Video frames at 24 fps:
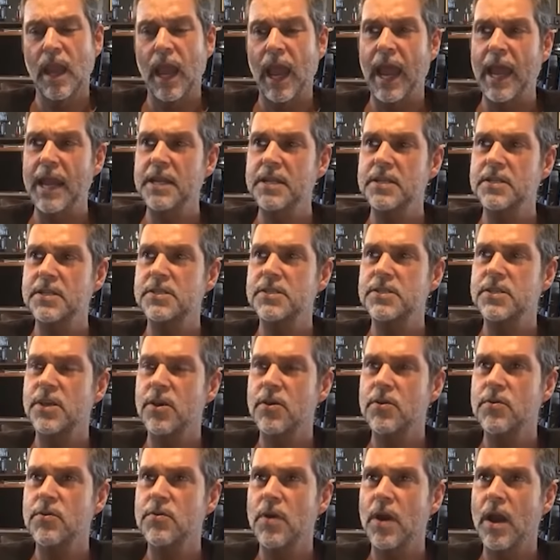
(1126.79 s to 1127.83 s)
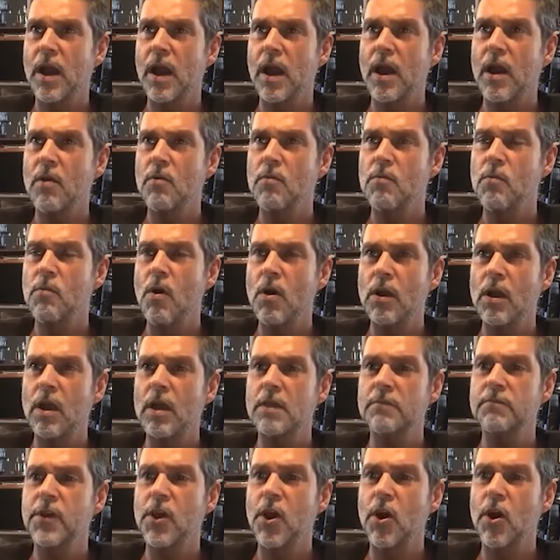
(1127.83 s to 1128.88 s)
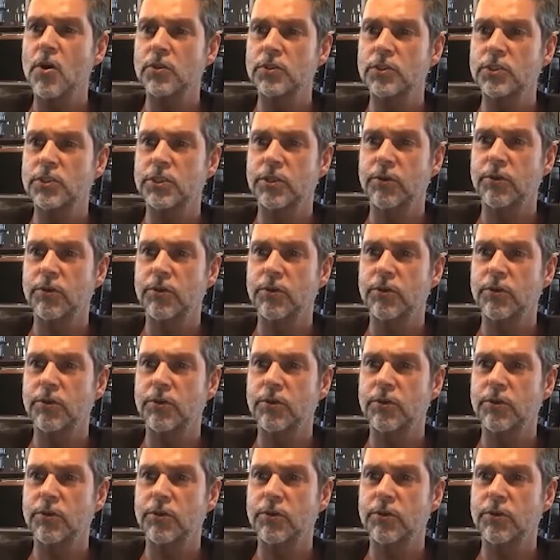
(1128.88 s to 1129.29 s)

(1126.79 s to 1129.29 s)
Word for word: And so what kind of costs